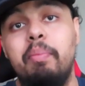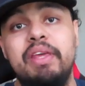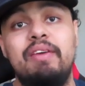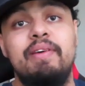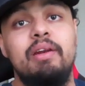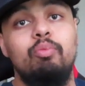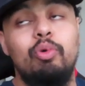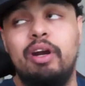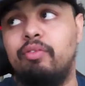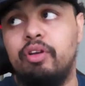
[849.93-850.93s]
Even
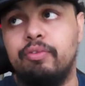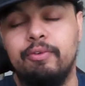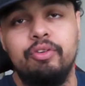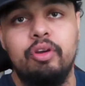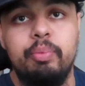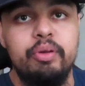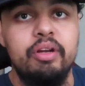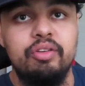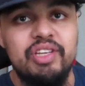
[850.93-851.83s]
whenever his first couple of years,